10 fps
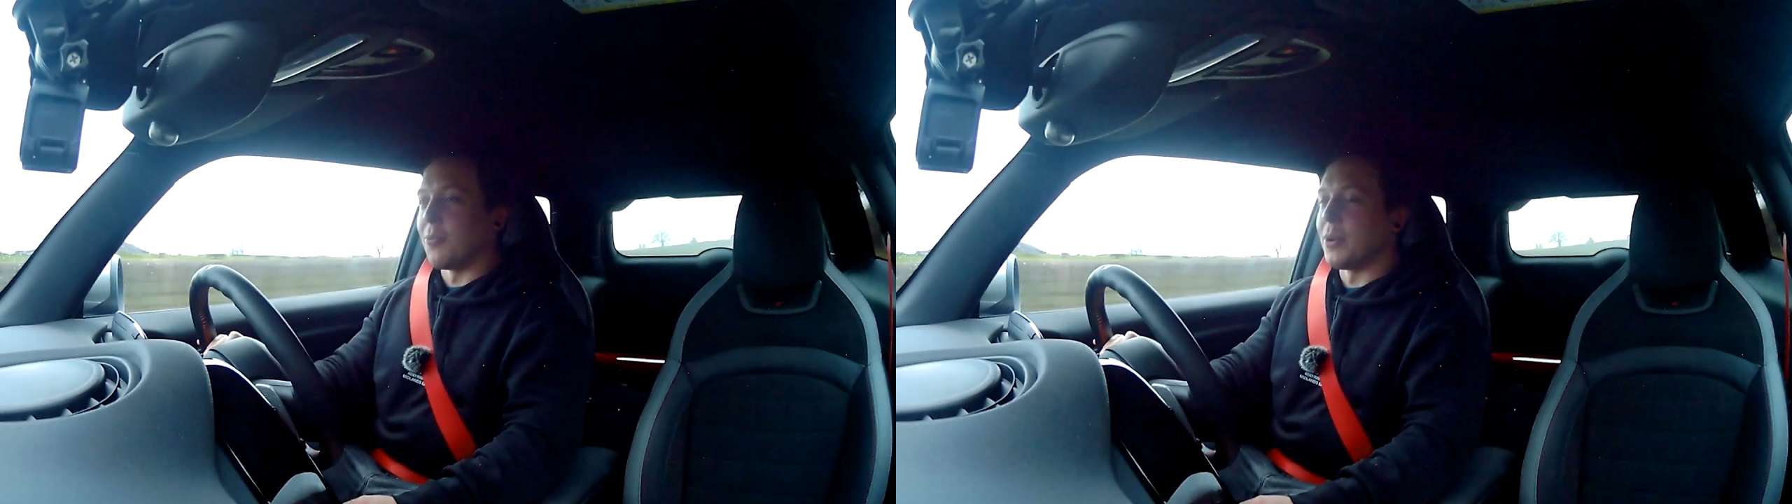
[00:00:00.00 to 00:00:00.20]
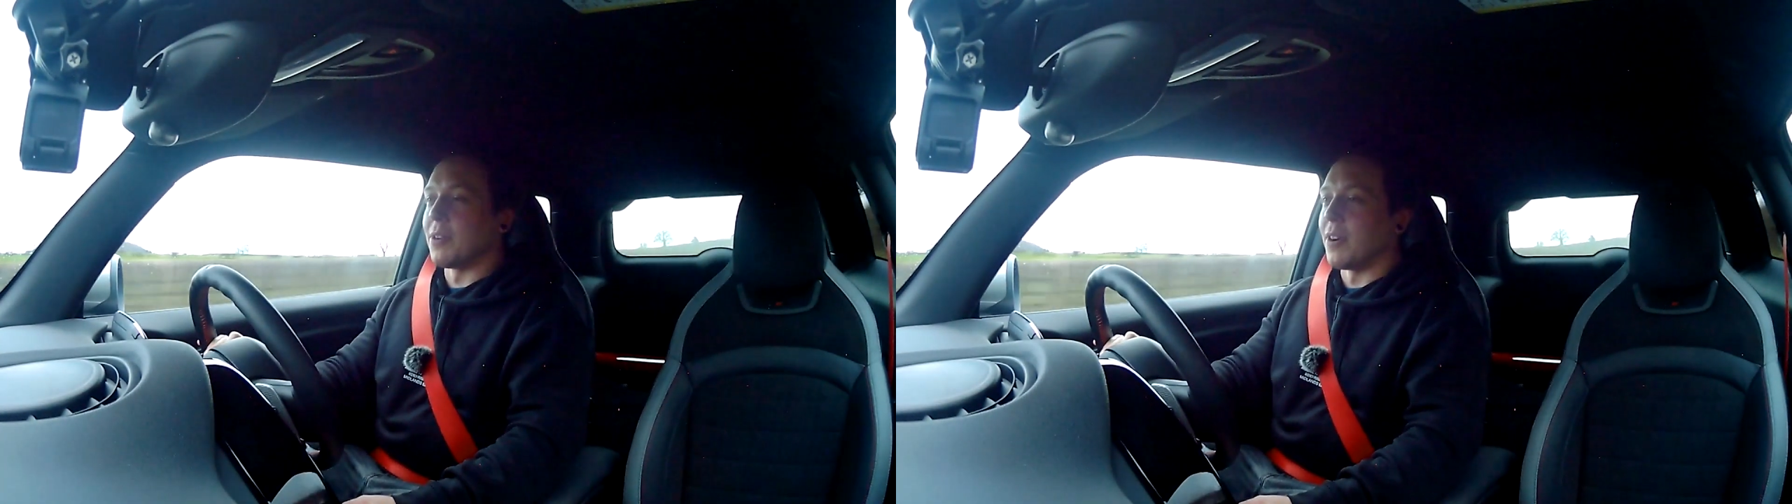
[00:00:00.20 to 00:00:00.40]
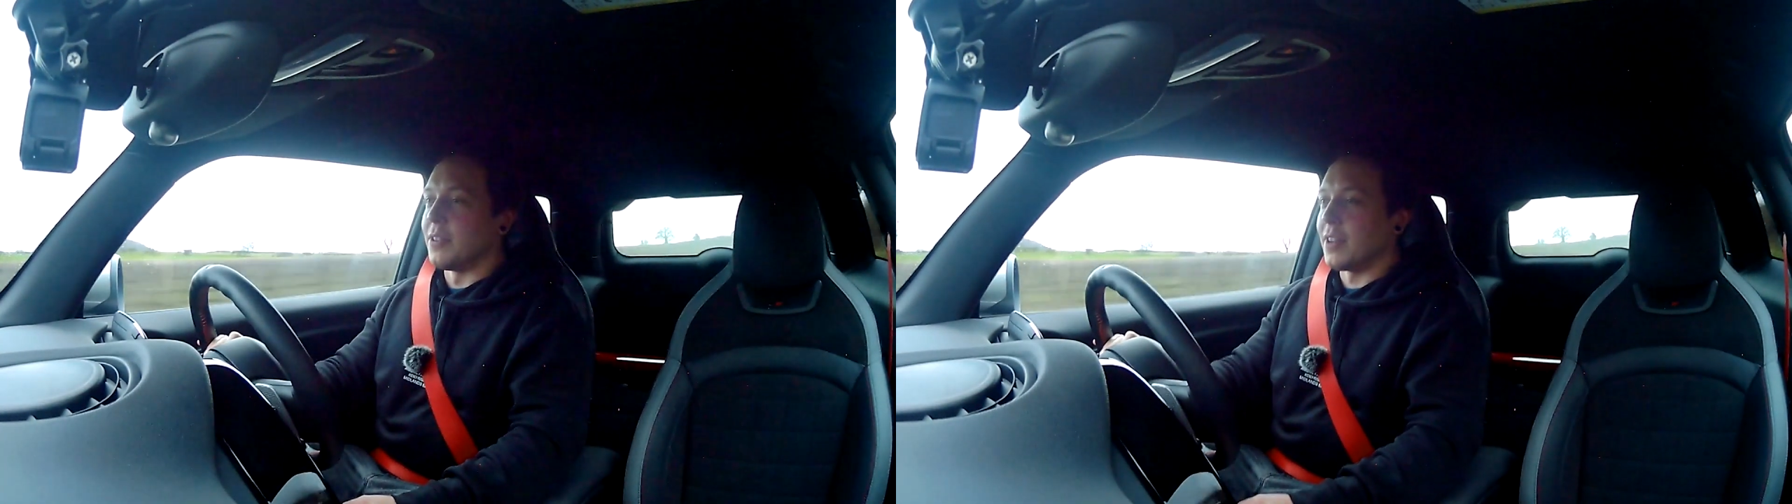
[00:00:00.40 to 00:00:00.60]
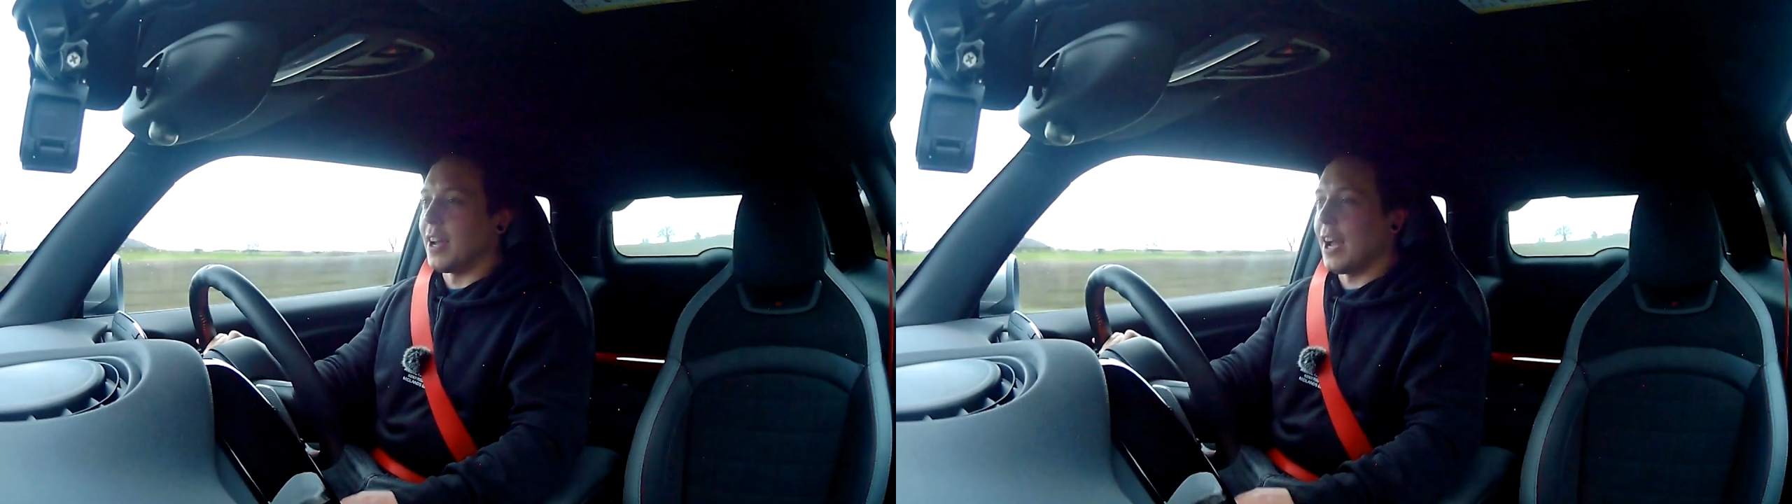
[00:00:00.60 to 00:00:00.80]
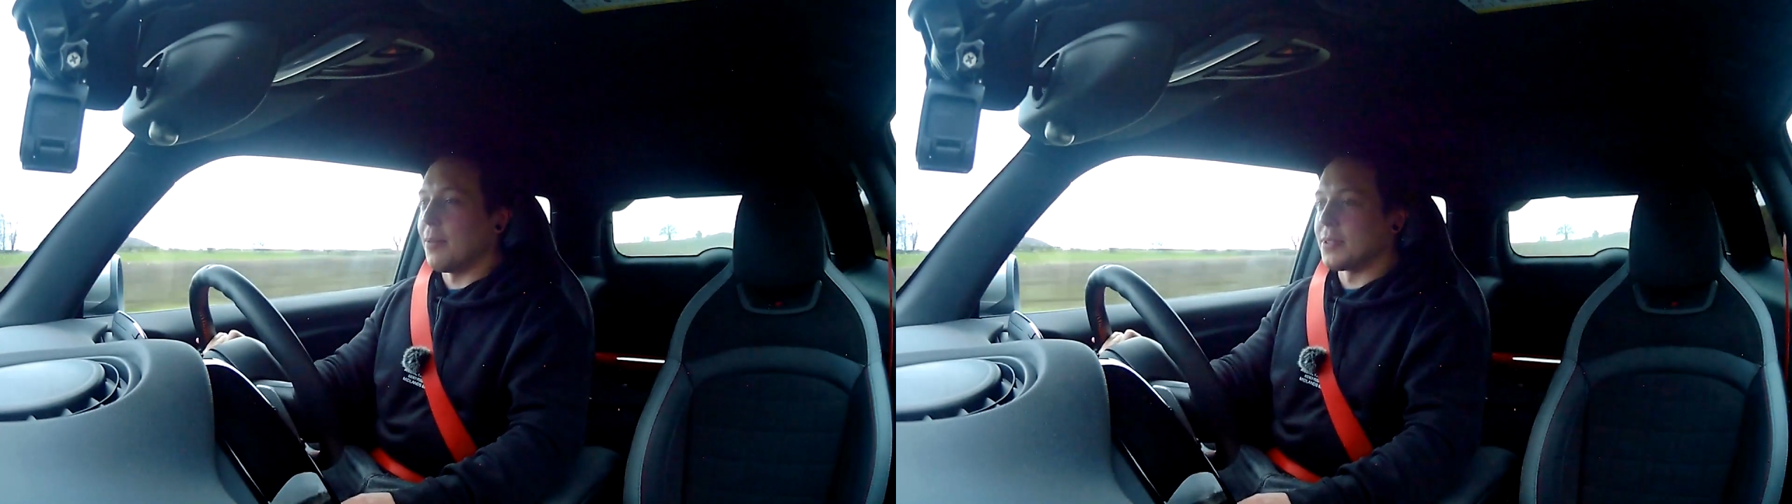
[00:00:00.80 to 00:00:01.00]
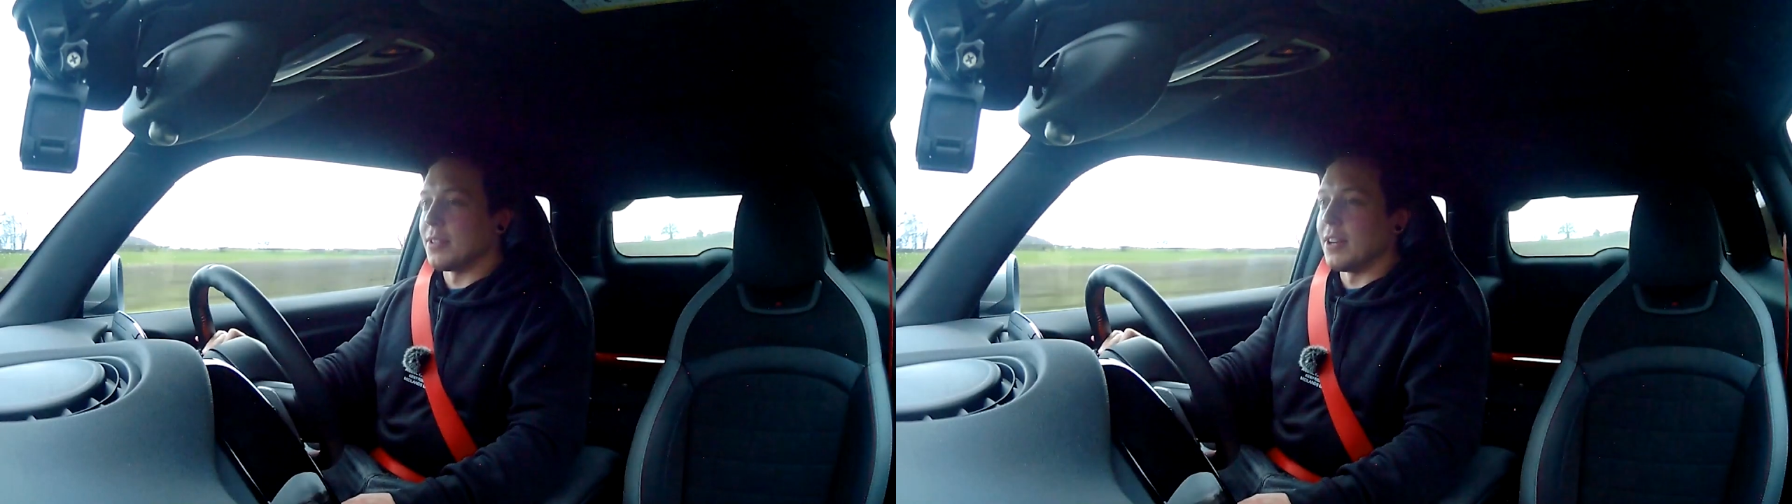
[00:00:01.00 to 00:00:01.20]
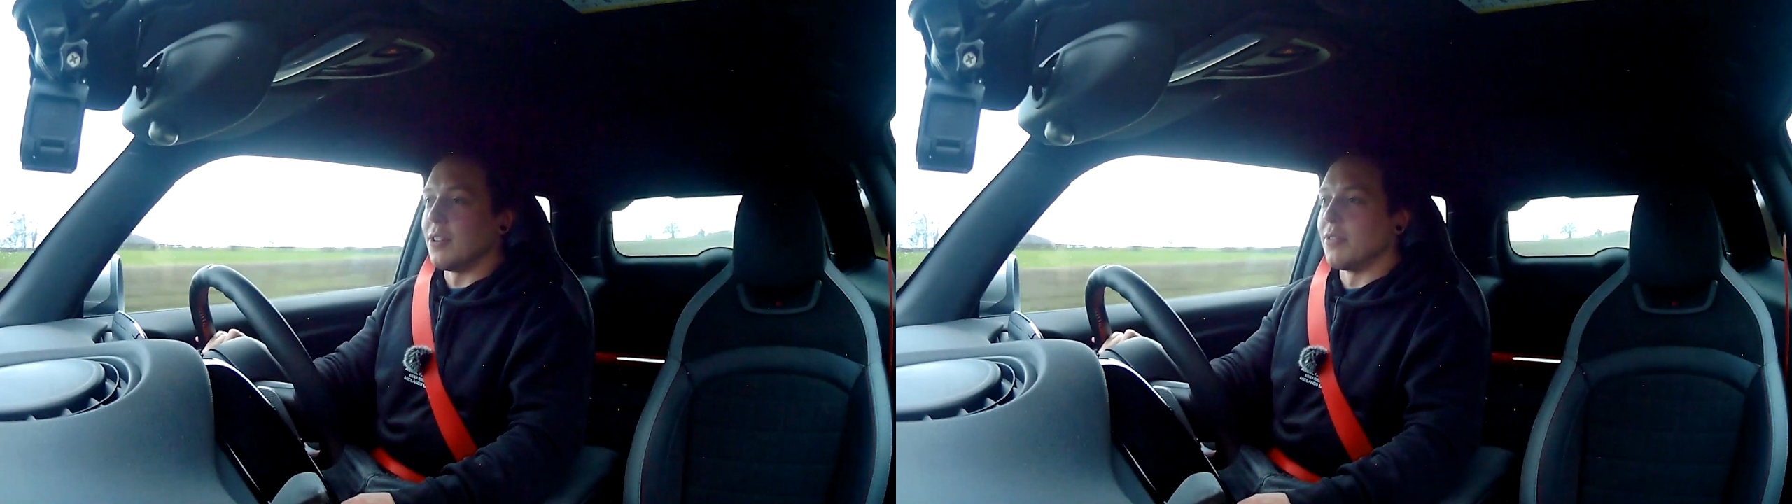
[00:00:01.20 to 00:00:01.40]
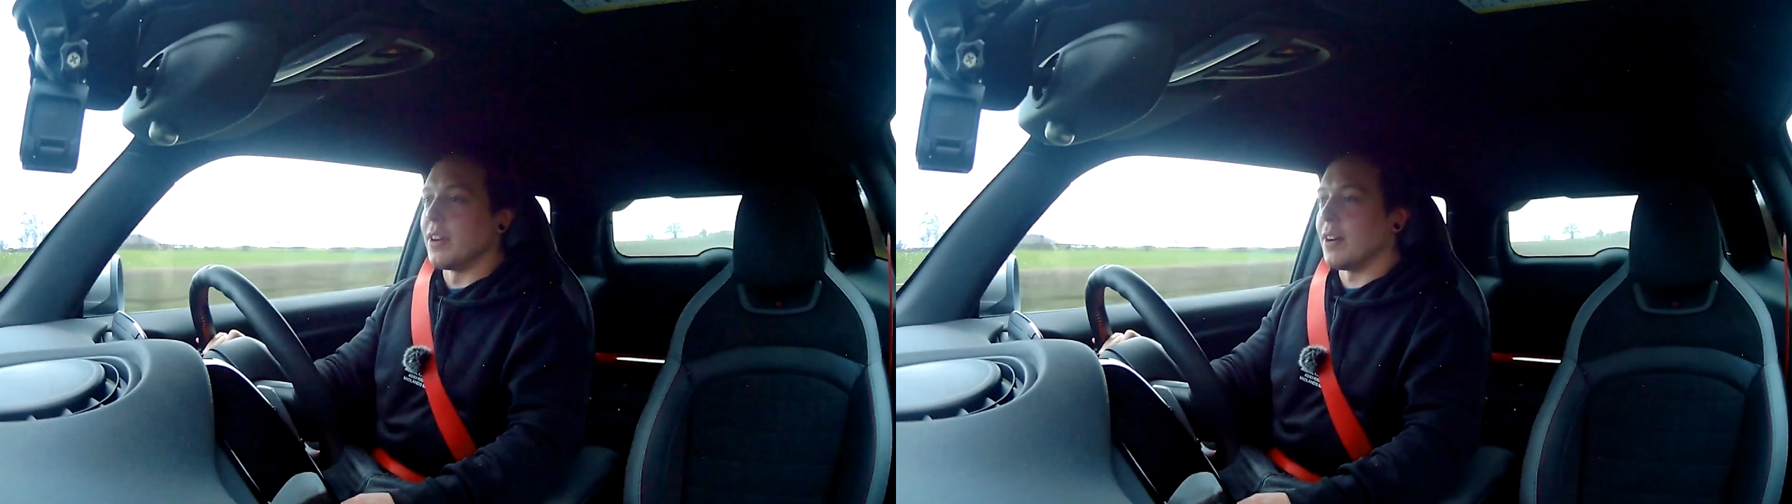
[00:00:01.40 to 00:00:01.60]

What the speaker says: B roads. I absolutely love it.